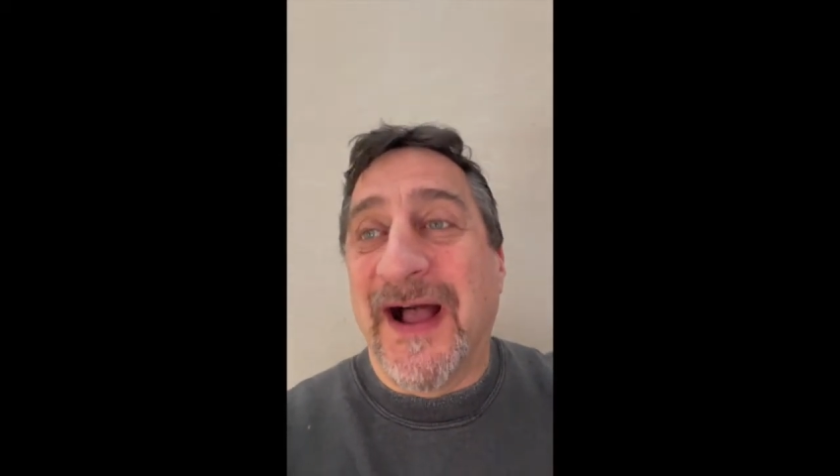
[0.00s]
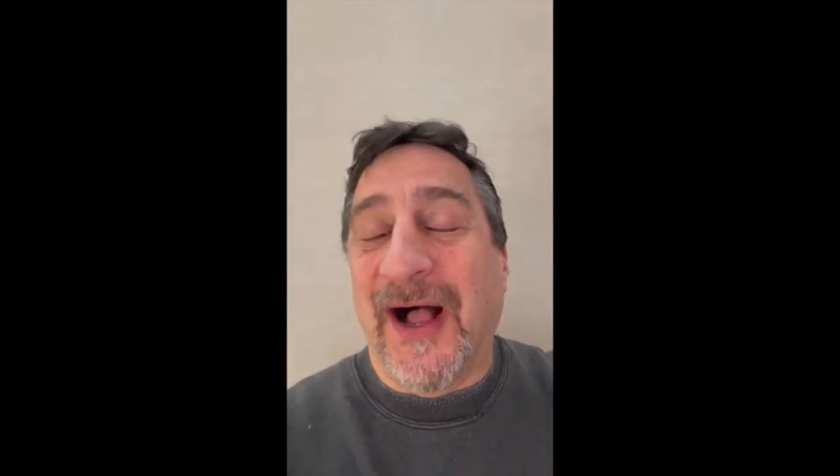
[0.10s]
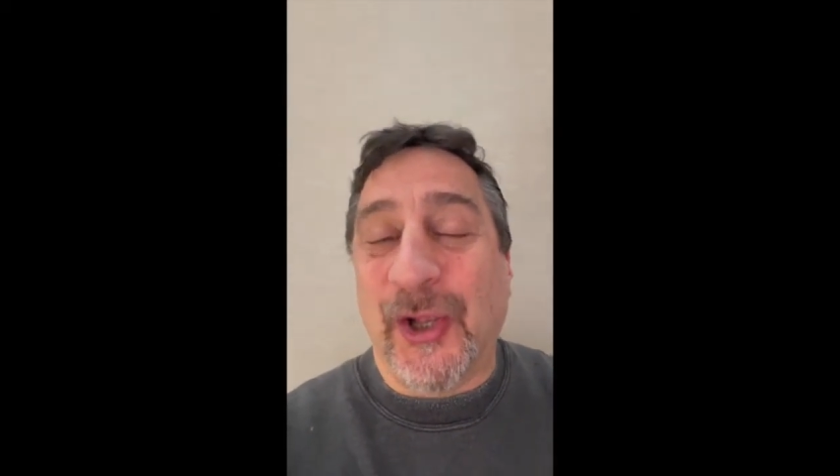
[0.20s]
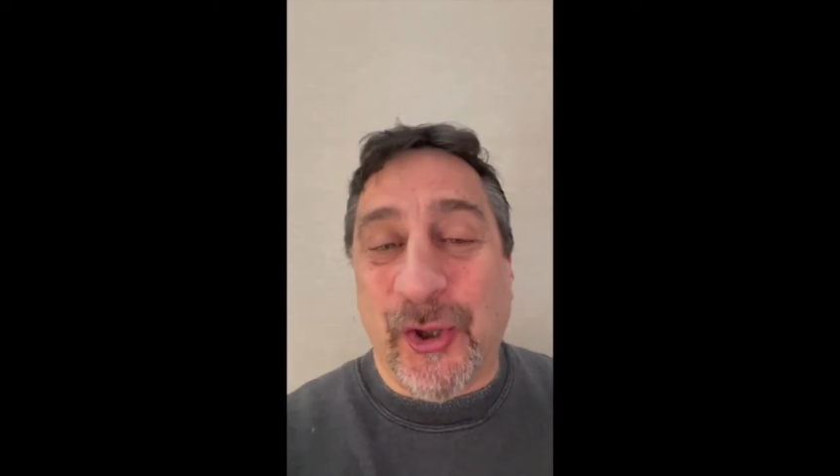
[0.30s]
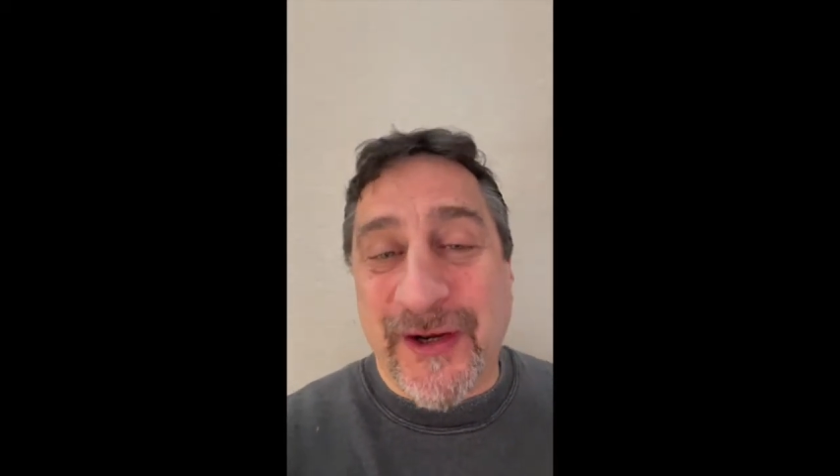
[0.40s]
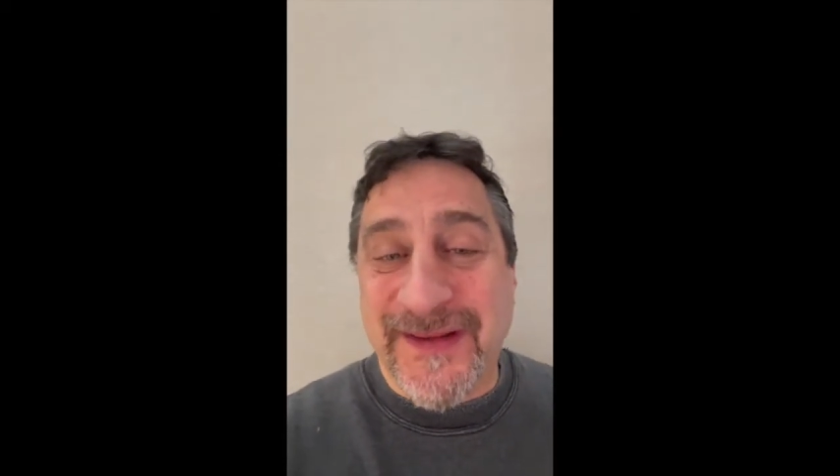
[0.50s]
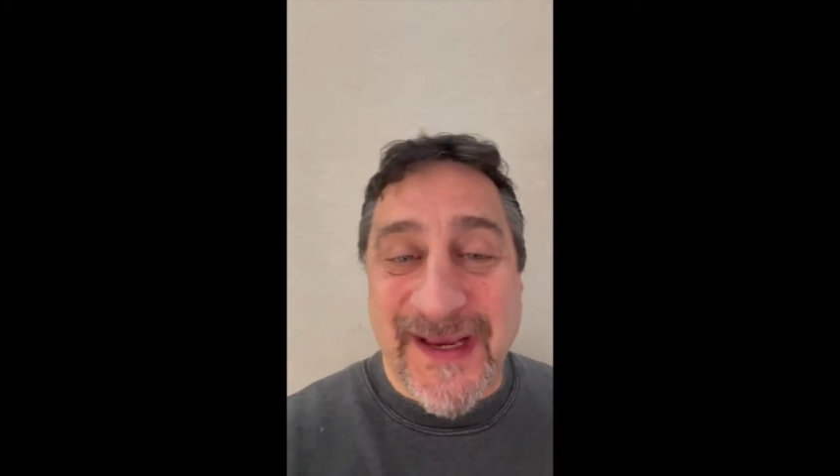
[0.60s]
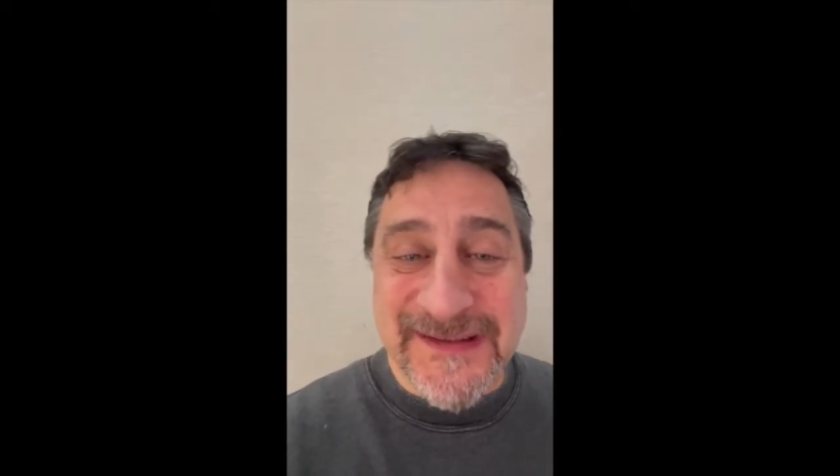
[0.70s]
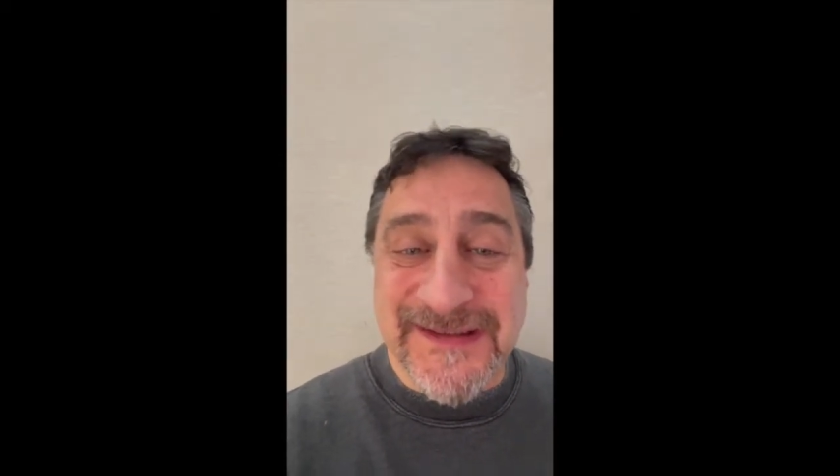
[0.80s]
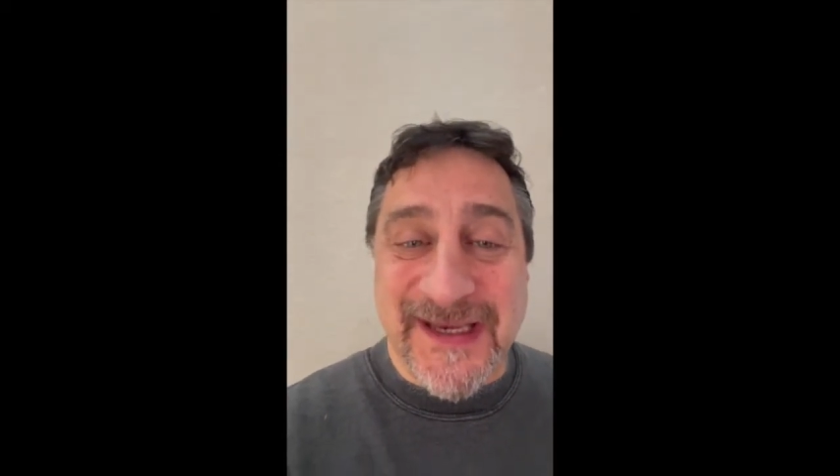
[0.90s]
a lot of the
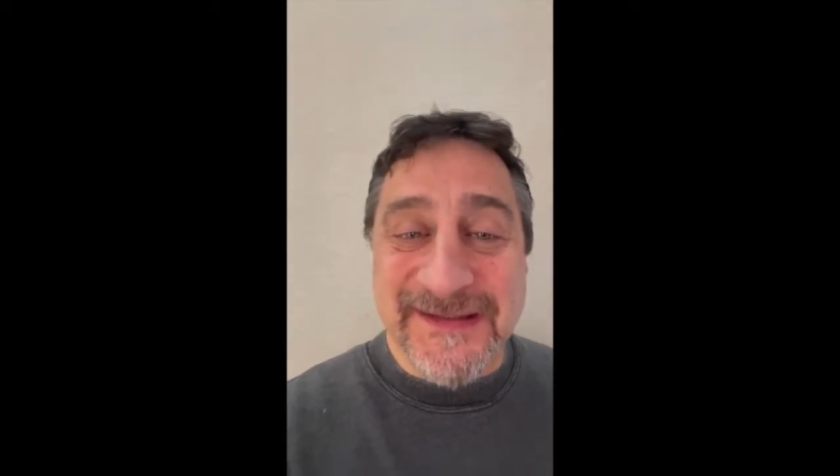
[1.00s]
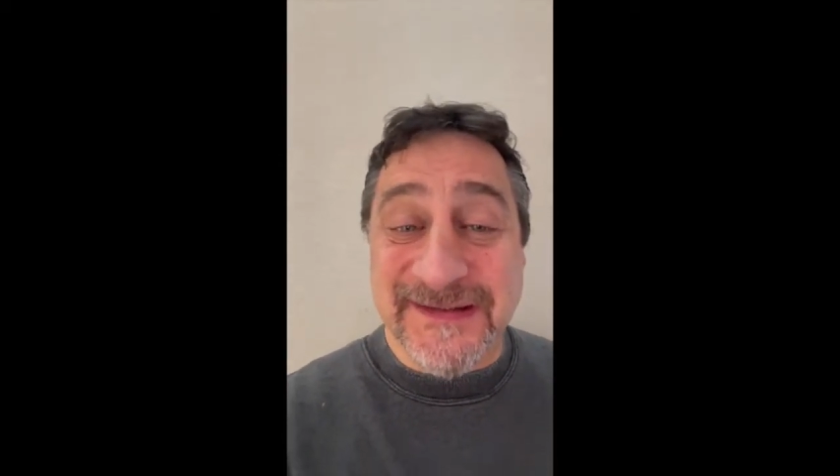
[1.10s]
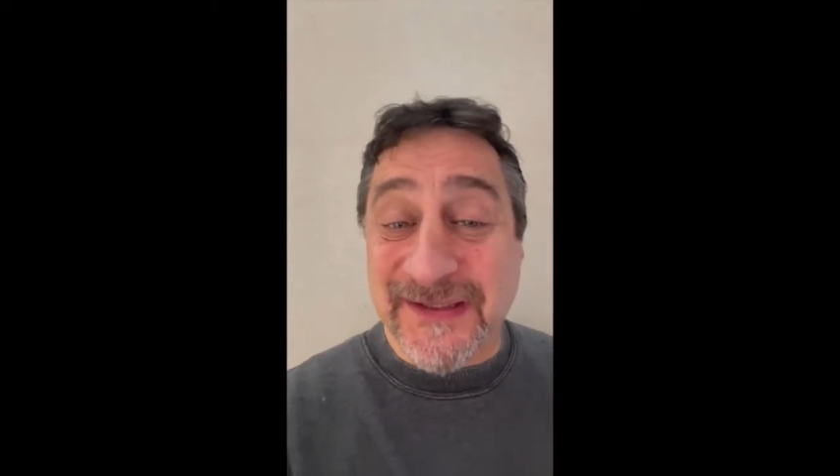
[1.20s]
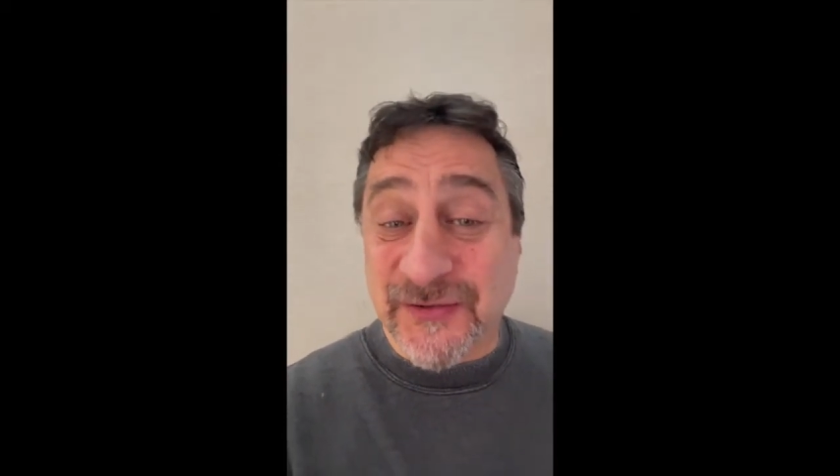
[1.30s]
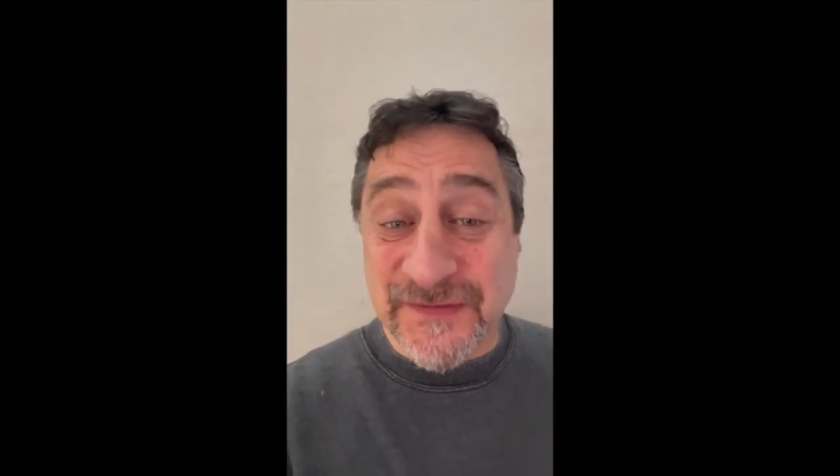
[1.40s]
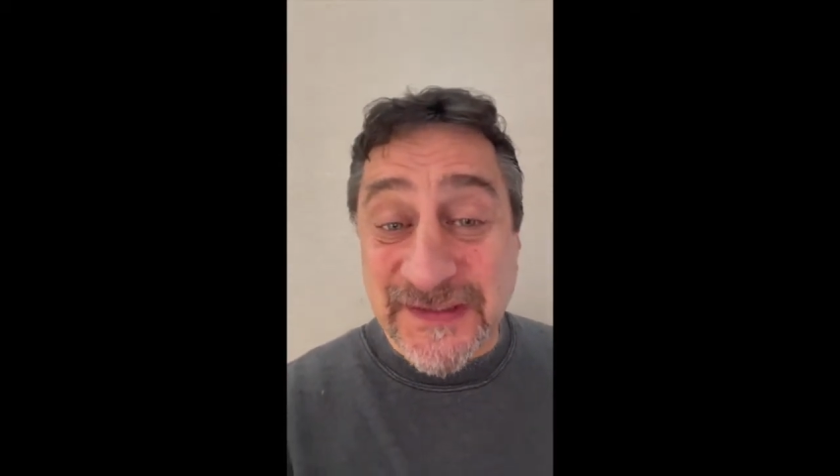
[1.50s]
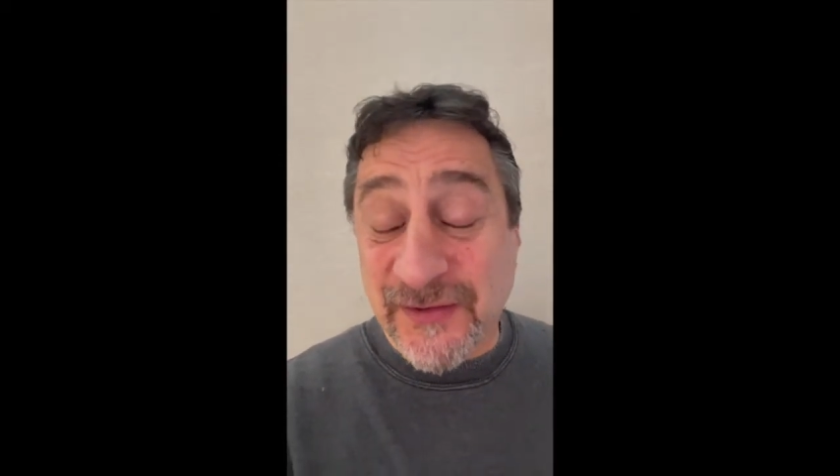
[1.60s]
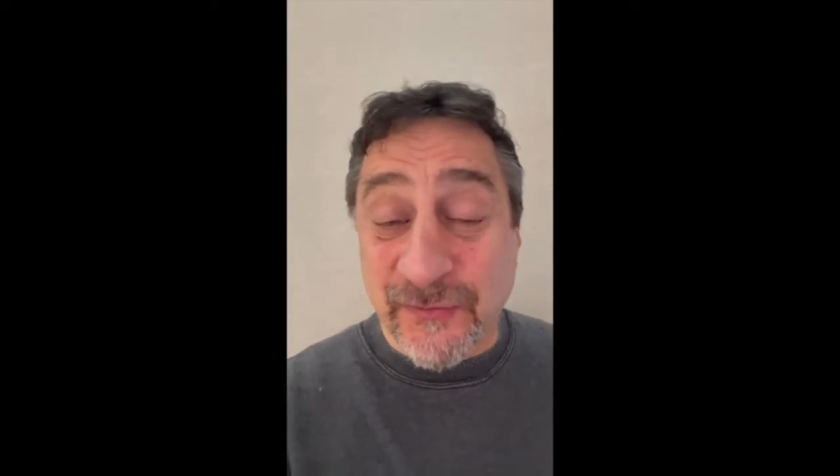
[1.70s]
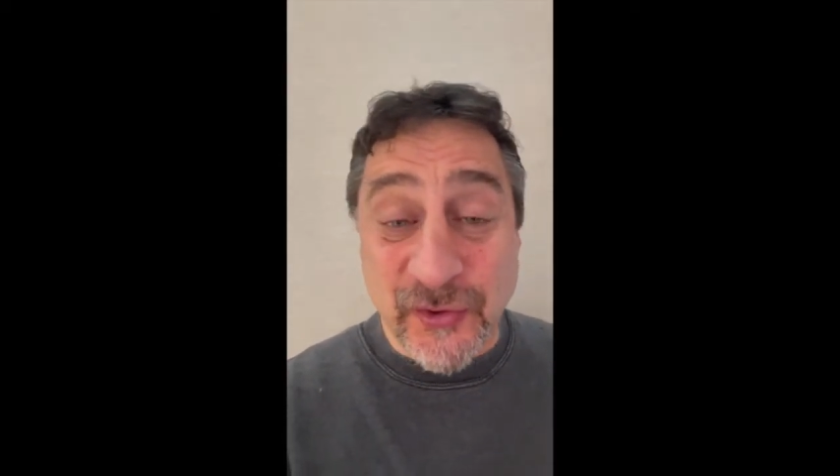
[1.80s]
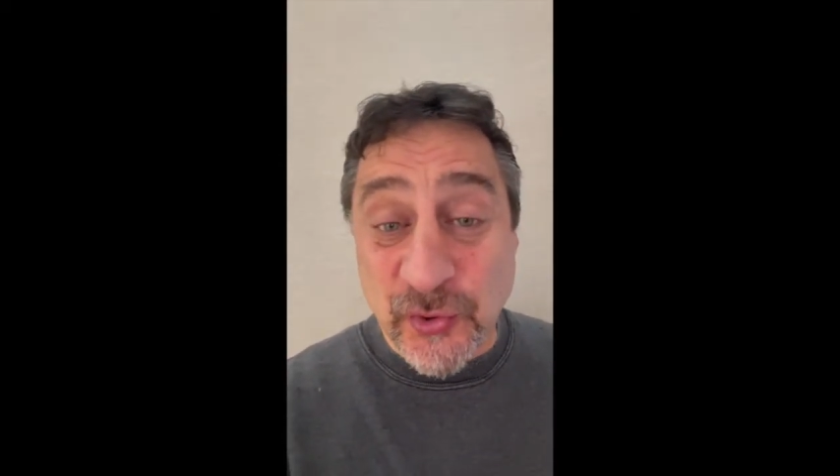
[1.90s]
exercises that you've
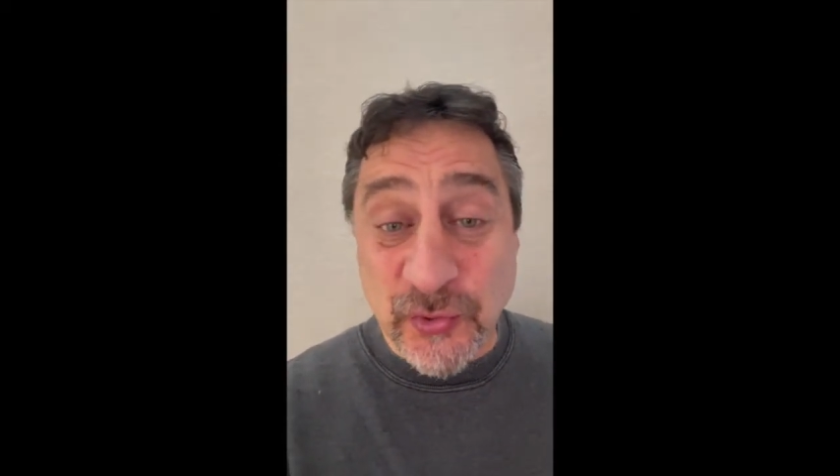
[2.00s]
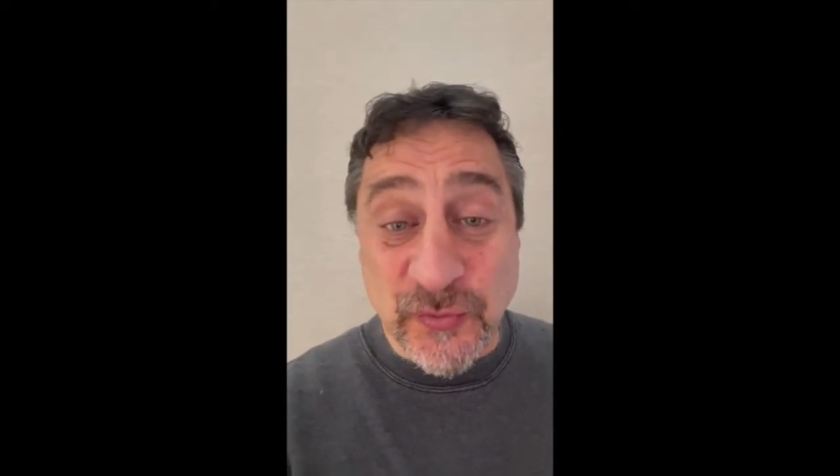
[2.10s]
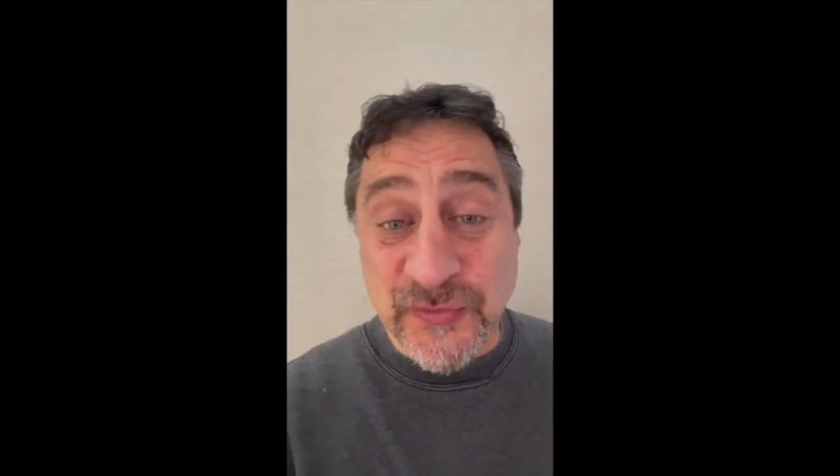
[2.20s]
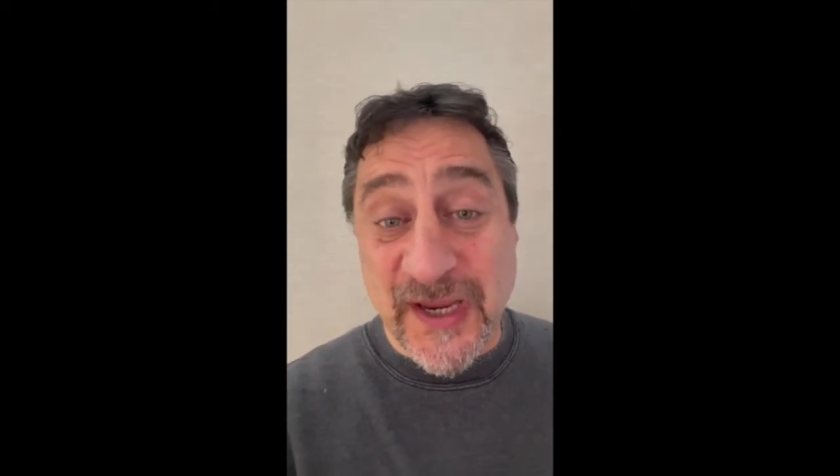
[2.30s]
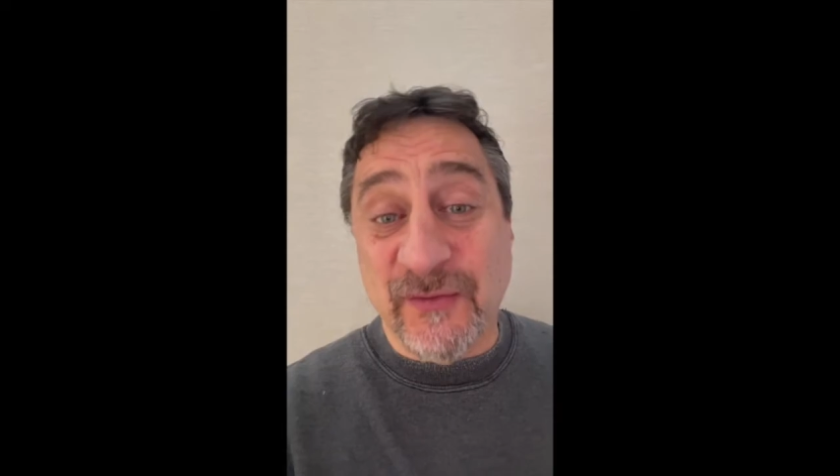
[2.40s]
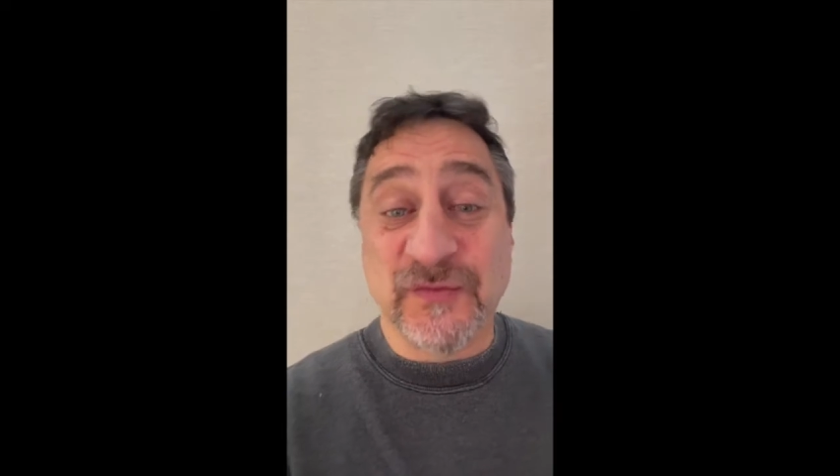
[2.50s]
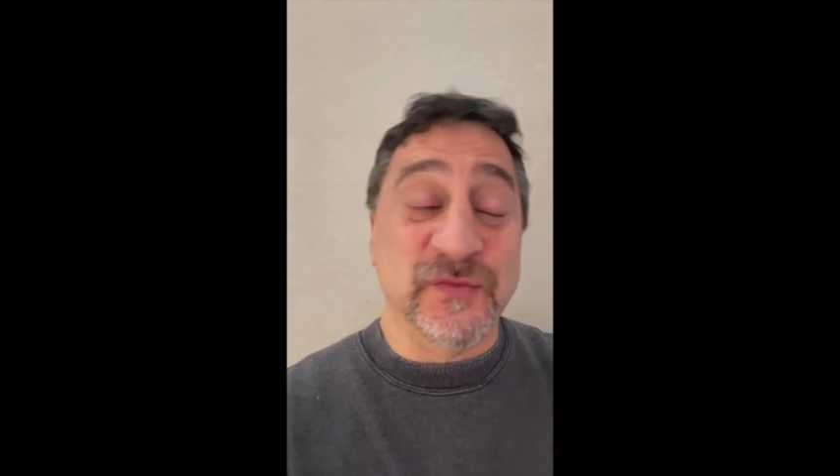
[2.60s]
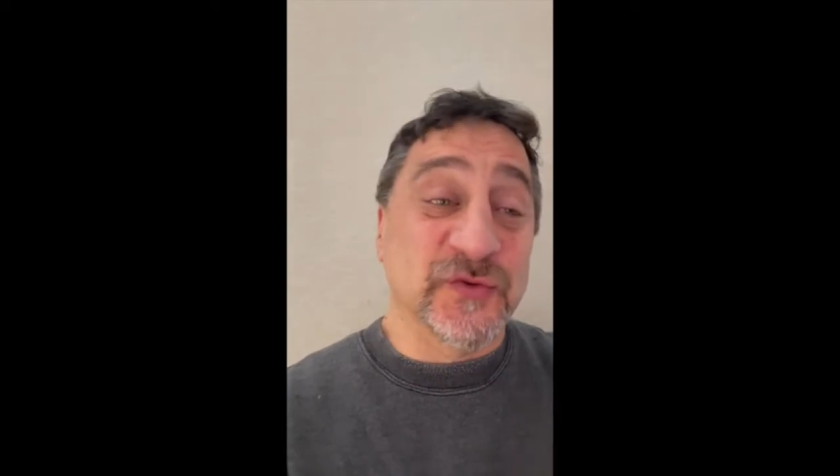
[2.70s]
seen on the YouTube channels.